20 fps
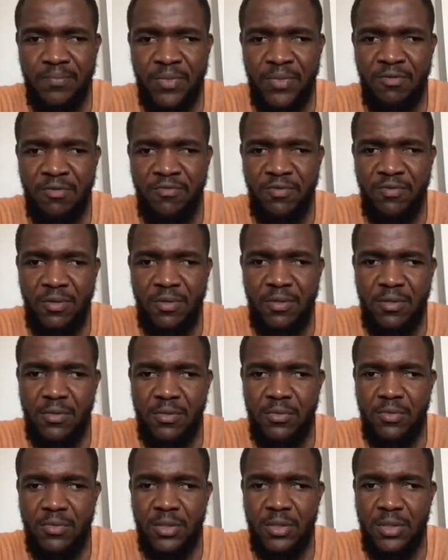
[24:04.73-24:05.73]

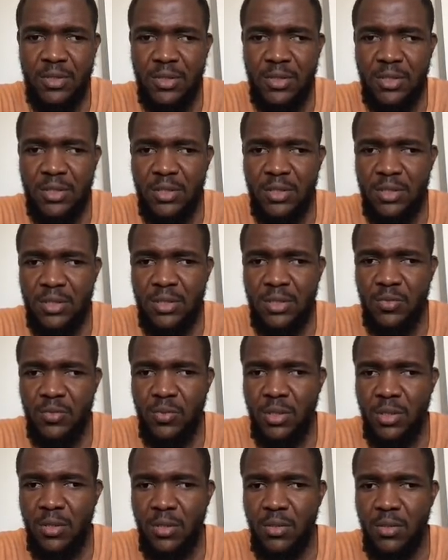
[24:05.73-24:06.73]
file which
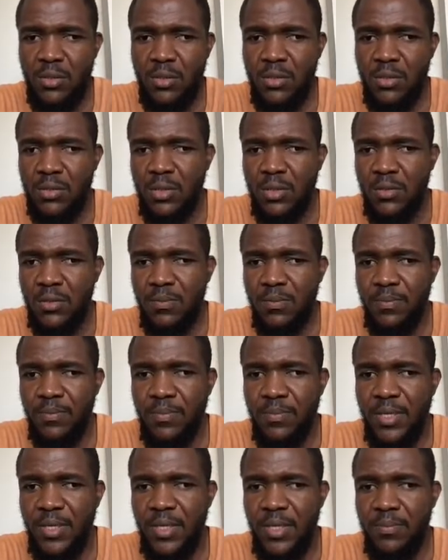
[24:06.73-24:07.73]
will hold the
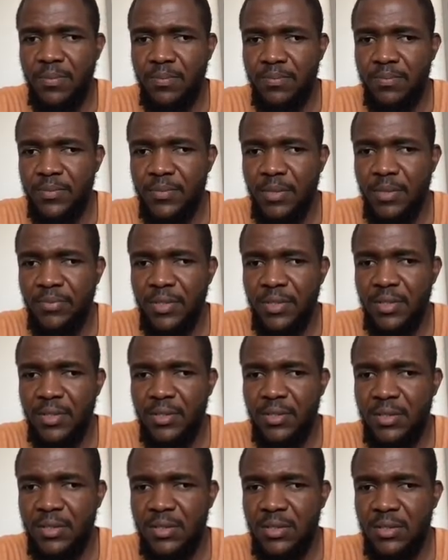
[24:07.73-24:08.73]
path
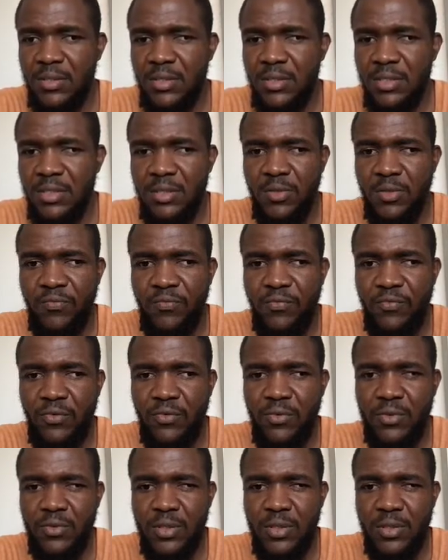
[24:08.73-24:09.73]
dependency needed
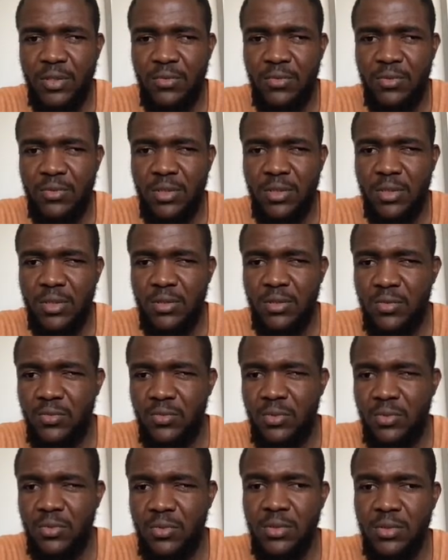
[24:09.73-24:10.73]
for the content to
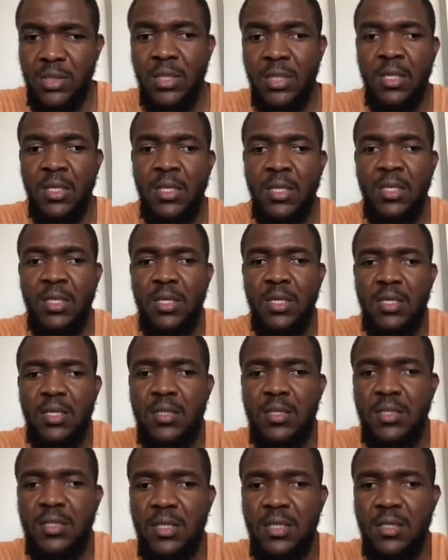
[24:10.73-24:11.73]
run,
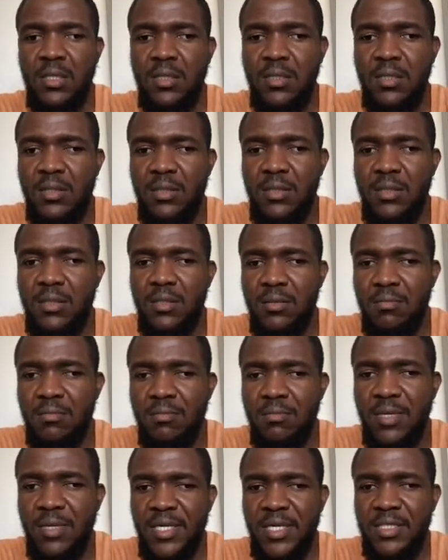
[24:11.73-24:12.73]
and a
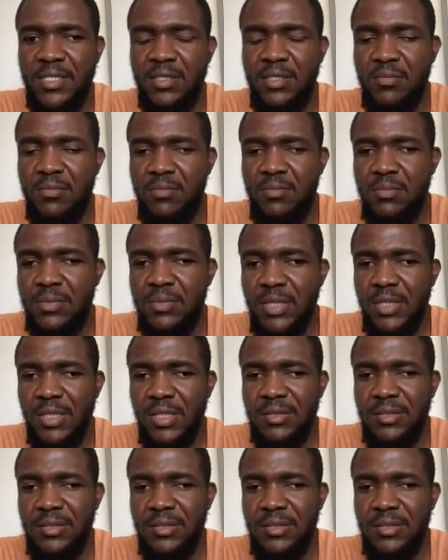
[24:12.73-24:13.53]
binding that